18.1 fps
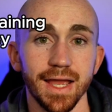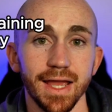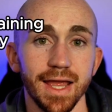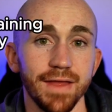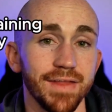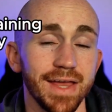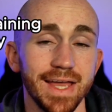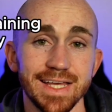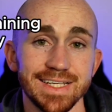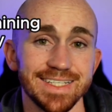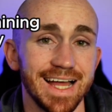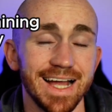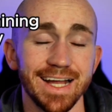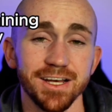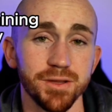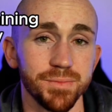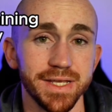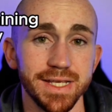And that is not
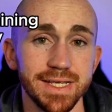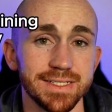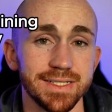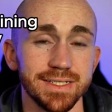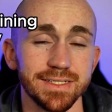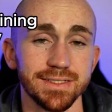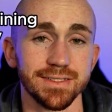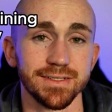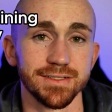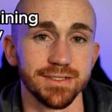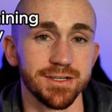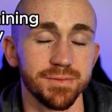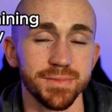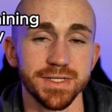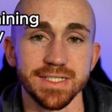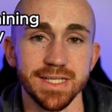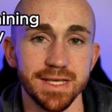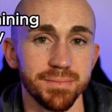gonna be easy. There's gonna
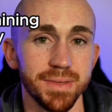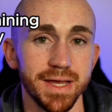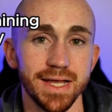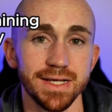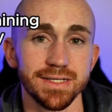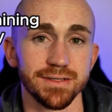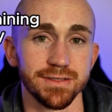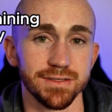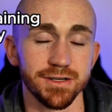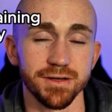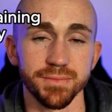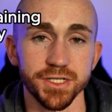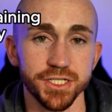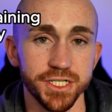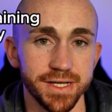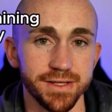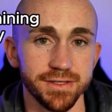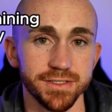be setbacks, there's gonna be
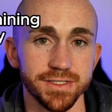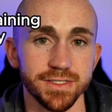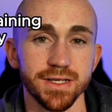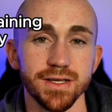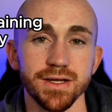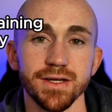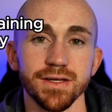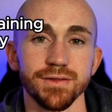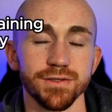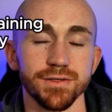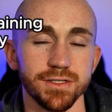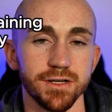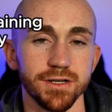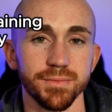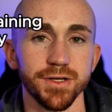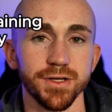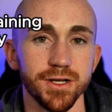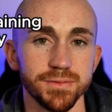challenges, there's gonna
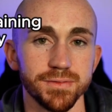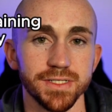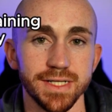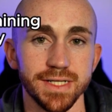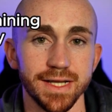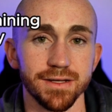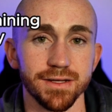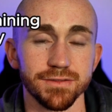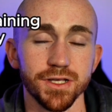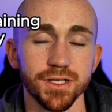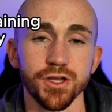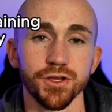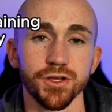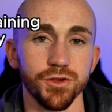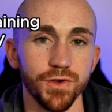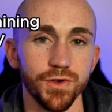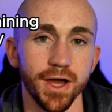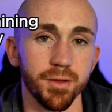be ups and downs.
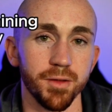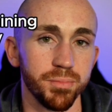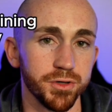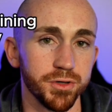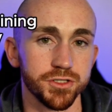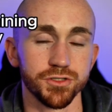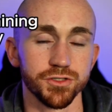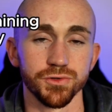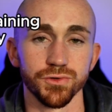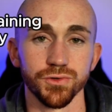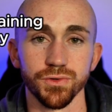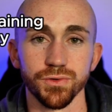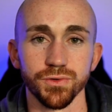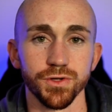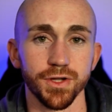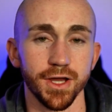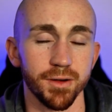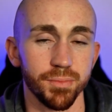You gotta push through, you
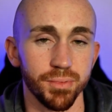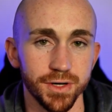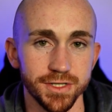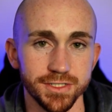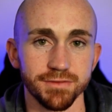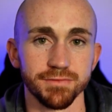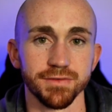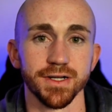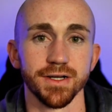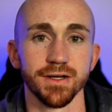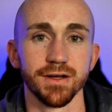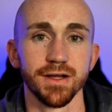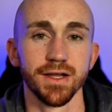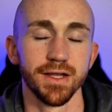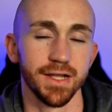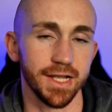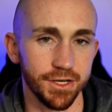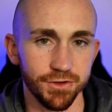gotta persevere,
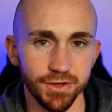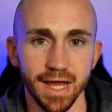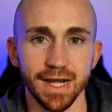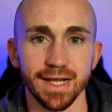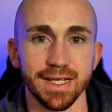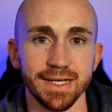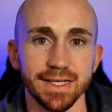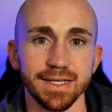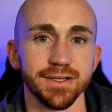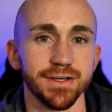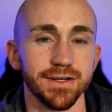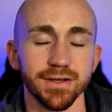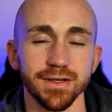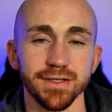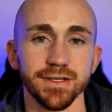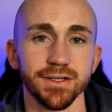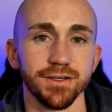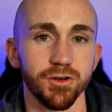and you gotta get it
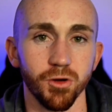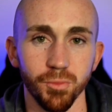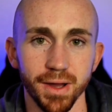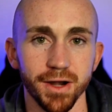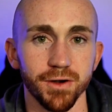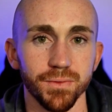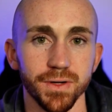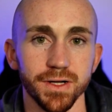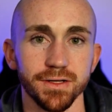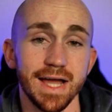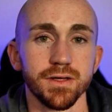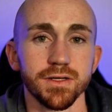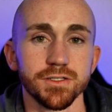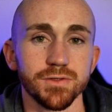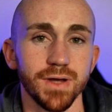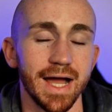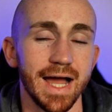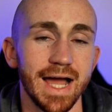done no matter what.
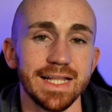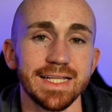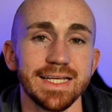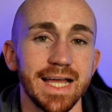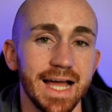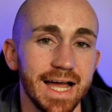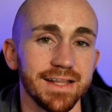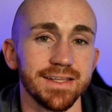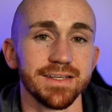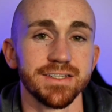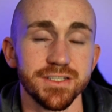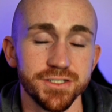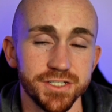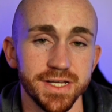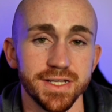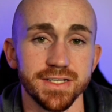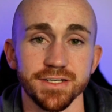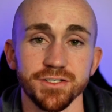So I highly, highly
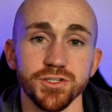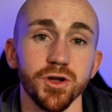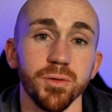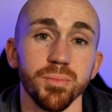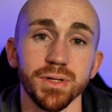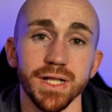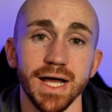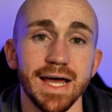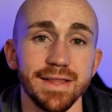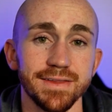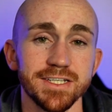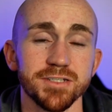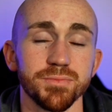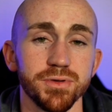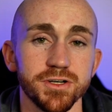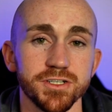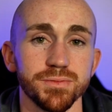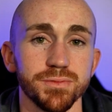suggest that you apply these
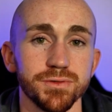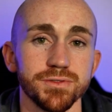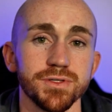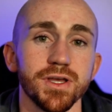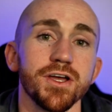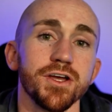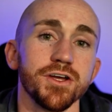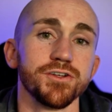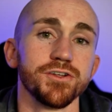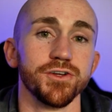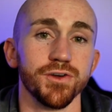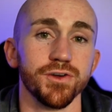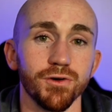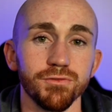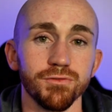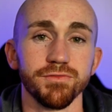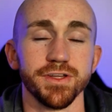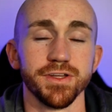principles to your
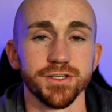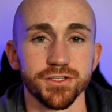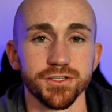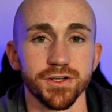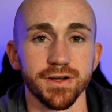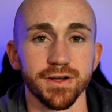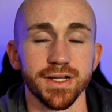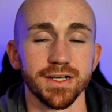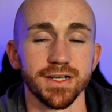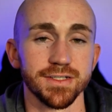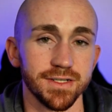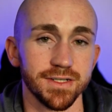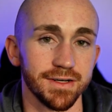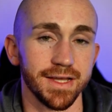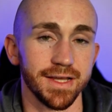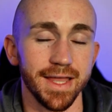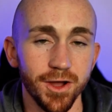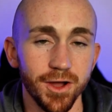own fitness journey, because they're
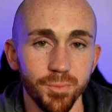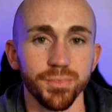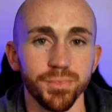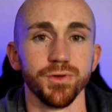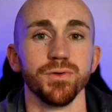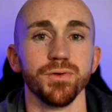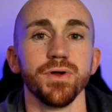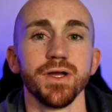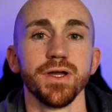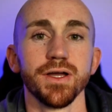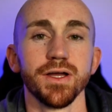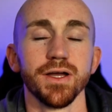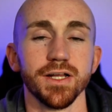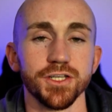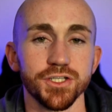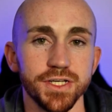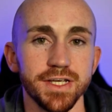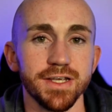gonna help you
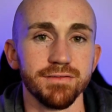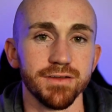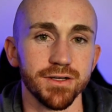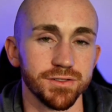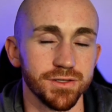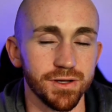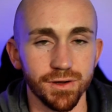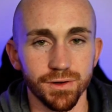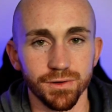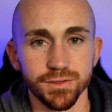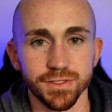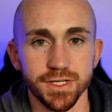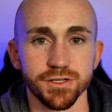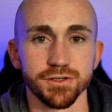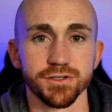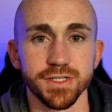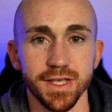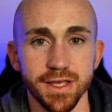achieve those goals that
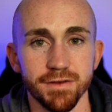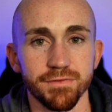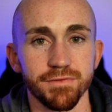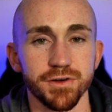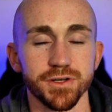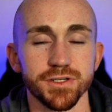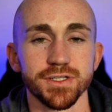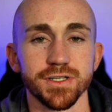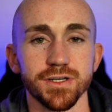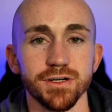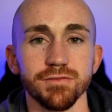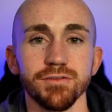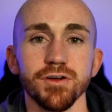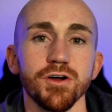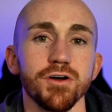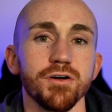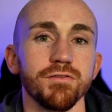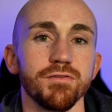you're setting for yourself
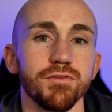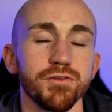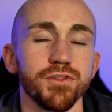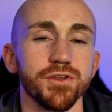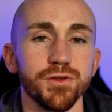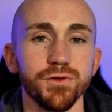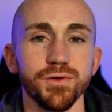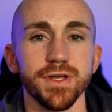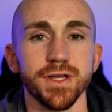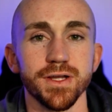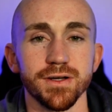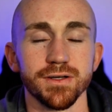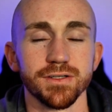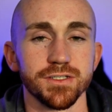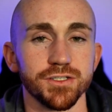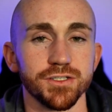for the new year's.